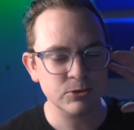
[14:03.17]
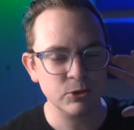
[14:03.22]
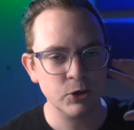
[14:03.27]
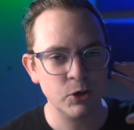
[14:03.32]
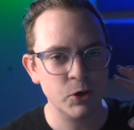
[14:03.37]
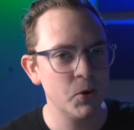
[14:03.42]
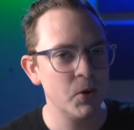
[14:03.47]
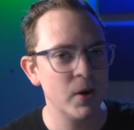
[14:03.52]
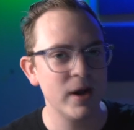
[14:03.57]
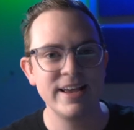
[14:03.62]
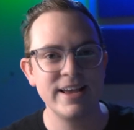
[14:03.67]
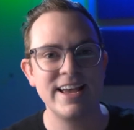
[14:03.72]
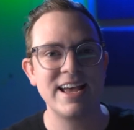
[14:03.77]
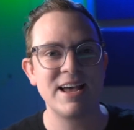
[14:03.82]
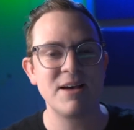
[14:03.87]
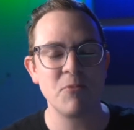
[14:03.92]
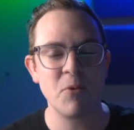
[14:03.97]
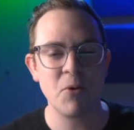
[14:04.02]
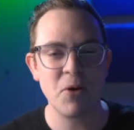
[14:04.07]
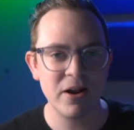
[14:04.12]
who I
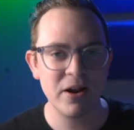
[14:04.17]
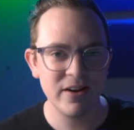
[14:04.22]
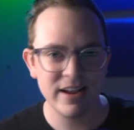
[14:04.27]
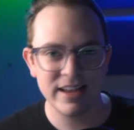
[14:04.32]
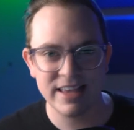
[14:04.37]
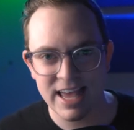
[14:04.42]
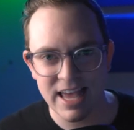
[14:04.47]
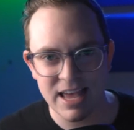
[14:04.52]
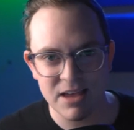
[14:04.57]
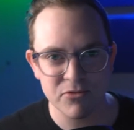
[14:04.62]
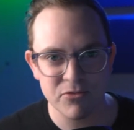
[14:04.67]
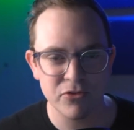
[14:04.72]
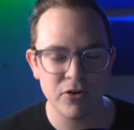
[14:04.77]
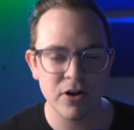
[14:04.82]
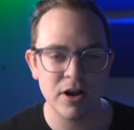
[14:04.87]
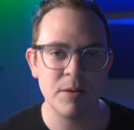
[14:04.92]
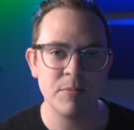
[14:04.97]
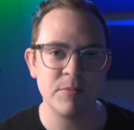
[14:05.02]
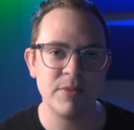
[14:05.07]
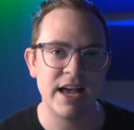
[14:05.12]
am, where I came
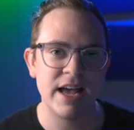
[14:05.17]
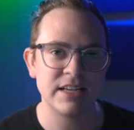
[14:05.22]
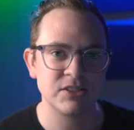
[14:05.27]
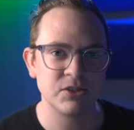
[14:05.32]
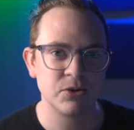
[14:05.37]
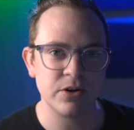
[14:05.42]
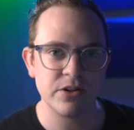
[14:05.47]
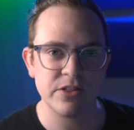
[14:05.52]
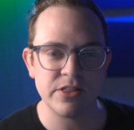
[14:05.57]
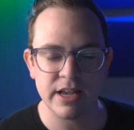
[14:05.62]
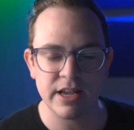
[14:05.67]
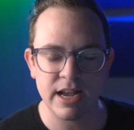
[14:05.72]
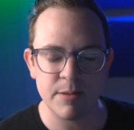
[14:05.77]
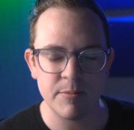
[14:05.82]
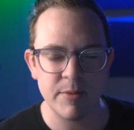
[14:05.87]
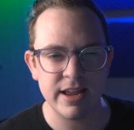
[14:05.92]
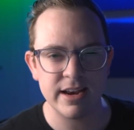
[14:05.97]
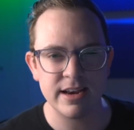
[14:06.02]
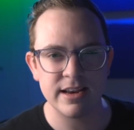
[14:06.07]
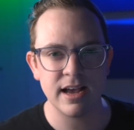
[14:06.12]
from, that sort of thing. I
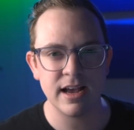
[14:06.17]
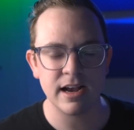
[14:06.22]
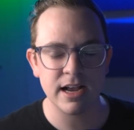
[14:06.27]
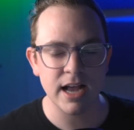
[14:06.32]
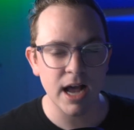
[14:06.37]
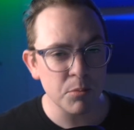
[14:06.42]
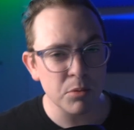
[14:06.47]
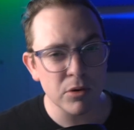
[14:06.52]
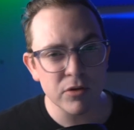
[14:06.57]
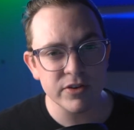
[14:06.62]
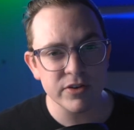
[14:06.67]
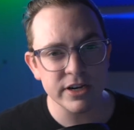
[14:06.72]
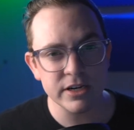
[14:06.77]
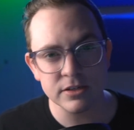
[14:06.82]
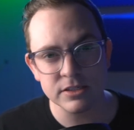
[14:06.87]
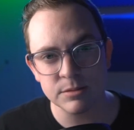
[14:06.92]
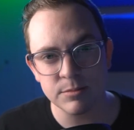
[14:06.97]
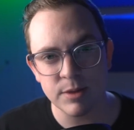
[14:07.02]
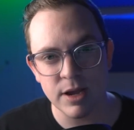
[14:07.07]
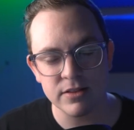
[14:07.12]
made a couple
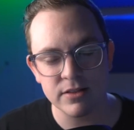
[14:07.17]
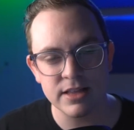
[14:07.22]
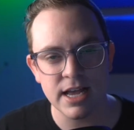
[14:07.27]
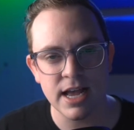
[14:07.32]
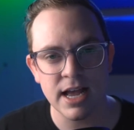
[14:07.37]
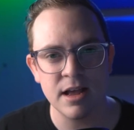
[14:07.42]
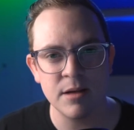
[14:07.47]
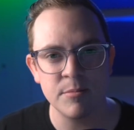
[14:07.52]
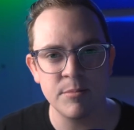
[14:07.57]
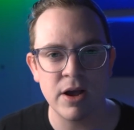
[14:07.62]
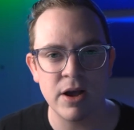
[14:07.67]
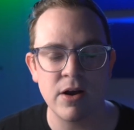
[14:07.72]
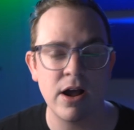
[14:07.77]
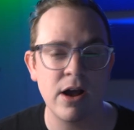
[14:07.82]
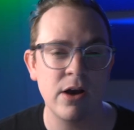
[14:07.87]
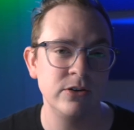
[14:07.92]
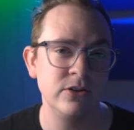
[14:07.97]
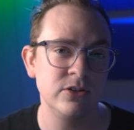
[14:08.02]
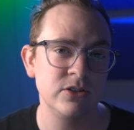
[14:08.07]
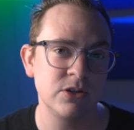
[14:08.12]
videos about that, about how
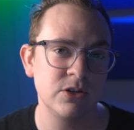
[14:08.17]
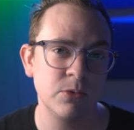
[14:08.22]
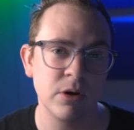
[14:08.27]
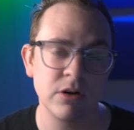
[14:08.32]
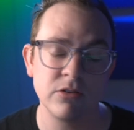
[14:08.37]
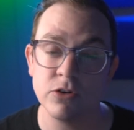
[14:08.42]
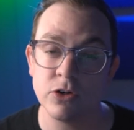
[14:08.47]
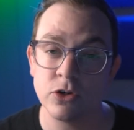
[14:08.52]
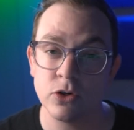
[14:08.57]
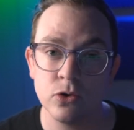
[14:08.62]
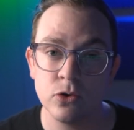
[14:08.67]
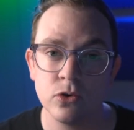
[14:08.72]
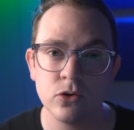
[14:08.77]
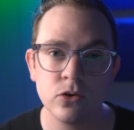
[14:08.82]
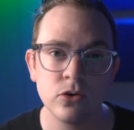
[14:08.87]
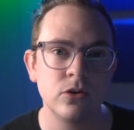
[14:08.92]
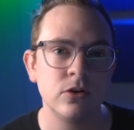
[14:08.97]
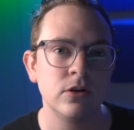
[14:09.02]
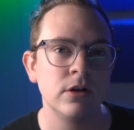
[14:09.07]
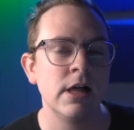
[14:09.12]
I used to work for
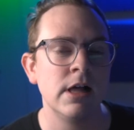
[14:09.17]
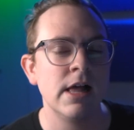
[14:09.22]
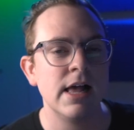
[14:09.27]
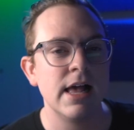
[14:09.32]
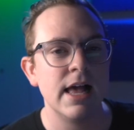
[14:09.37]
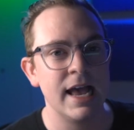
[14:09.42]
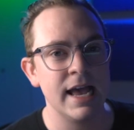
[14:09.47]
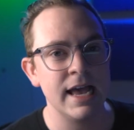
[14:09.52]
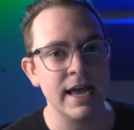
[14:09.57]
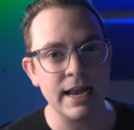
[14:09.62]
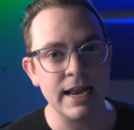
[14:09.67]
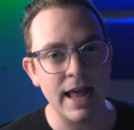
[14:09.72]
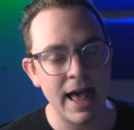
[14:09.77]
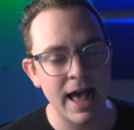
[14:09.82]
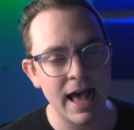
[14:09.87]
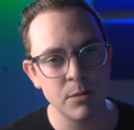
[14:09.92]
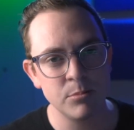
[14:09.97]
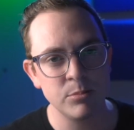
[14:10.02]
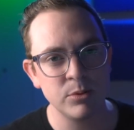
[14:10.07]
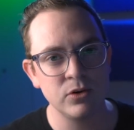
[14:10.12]
Google and
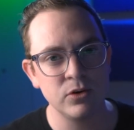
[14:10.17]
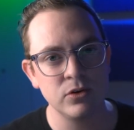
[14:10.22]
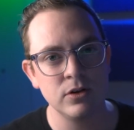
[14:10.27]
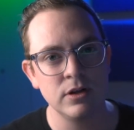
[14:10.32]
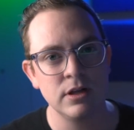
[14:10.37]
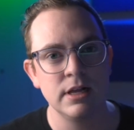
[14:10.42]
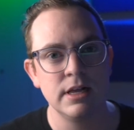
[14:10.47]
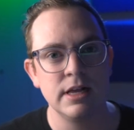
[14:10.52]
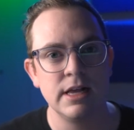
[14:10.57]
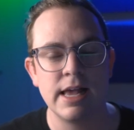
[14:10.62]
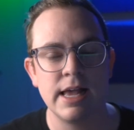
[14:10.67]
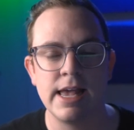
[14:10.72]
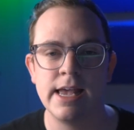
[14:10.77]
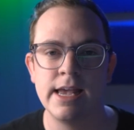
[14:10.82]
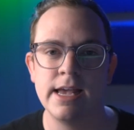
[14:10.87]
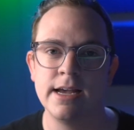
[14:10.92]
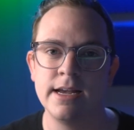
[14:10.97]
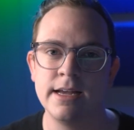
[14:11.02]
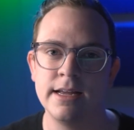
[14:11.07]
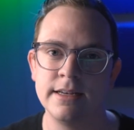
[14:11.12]
Apple
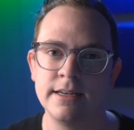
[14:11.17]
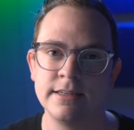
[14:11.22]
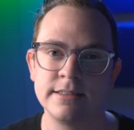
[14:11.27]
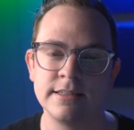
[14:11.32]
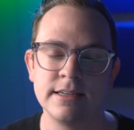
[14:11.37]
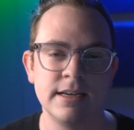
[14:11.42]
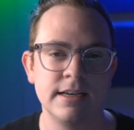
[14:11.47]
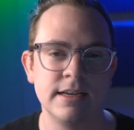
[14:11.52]
and